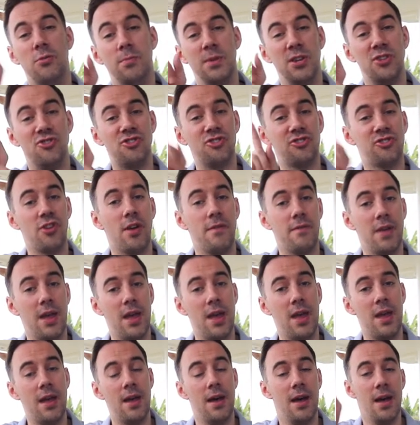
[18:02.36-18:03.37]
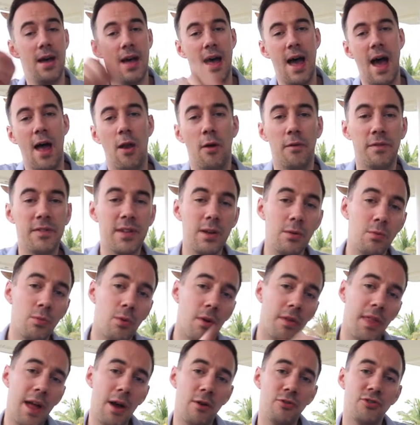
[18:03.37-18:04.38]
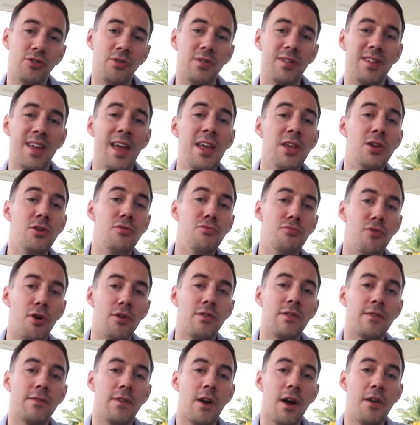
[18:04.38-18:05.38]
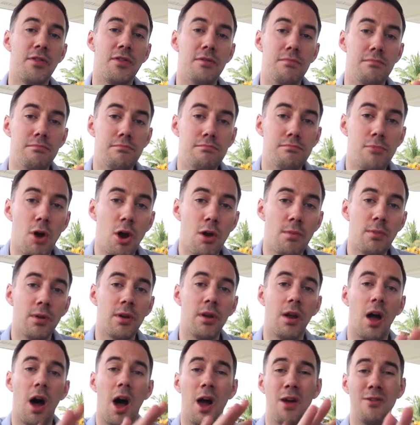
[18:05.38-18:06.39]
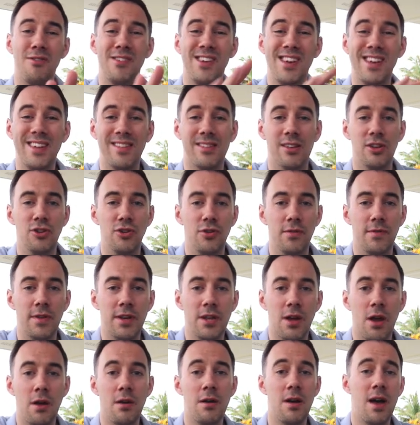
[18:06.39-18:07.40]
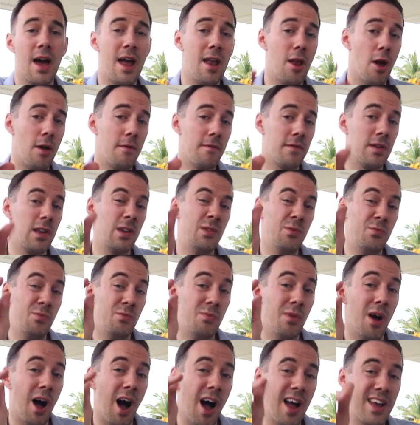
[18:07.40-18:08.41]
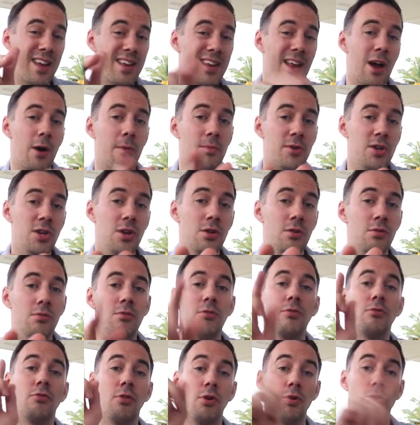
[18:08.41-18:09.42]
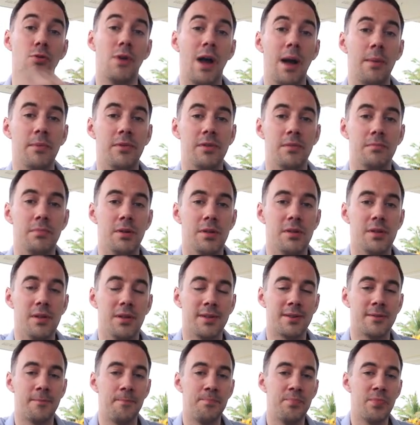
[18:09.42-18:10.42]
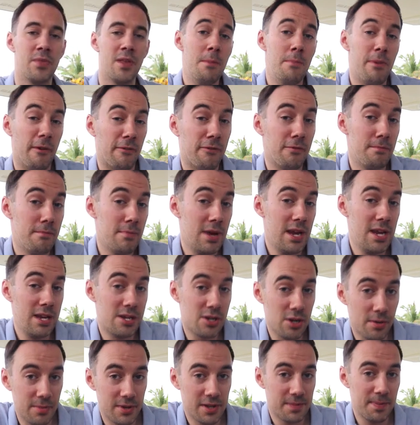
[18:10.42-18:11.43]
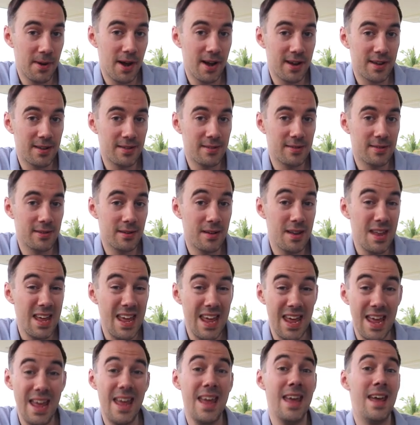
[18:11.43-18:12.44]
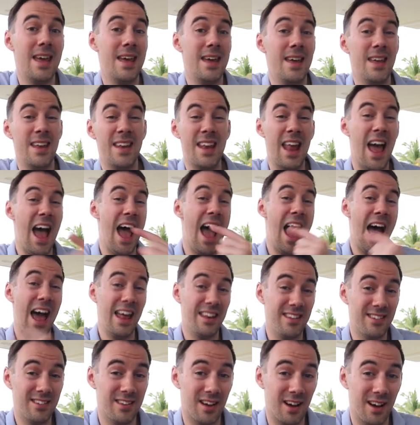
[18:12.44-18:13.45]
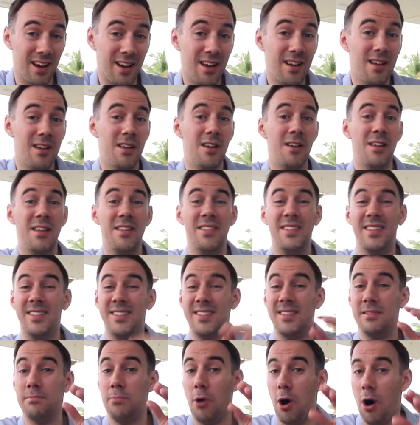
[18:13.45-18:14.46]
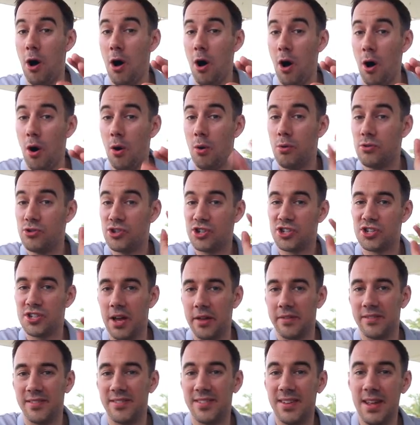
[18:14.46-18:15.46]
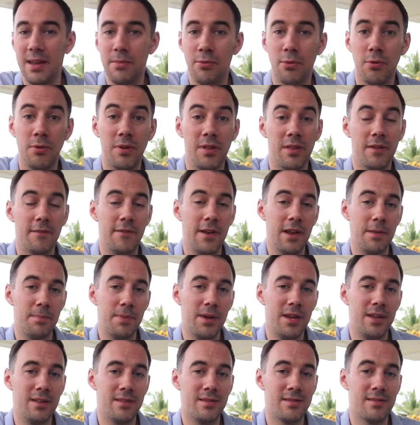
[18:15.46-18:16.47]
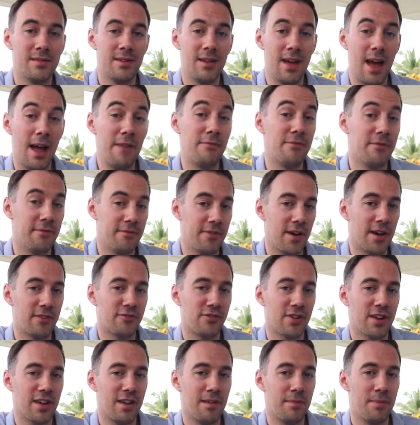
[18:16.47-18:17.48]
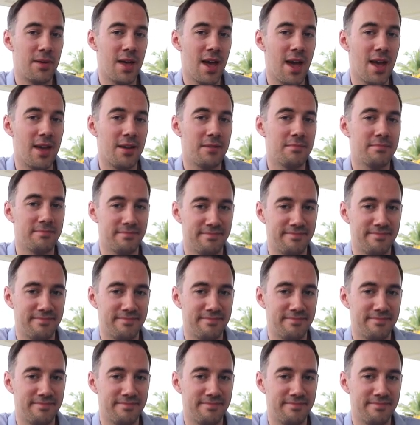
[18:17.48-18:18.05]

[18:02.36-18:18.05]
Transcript: it'll be just over here. And obviously what that will do is get you notified the moment I release a new video. And hopefully I can help you grow your Amazon business. But for me, Thomas Parkinson, here in Anda, this is Bohol, just south of Cebu in the Philippines, and from FastTrack FBA,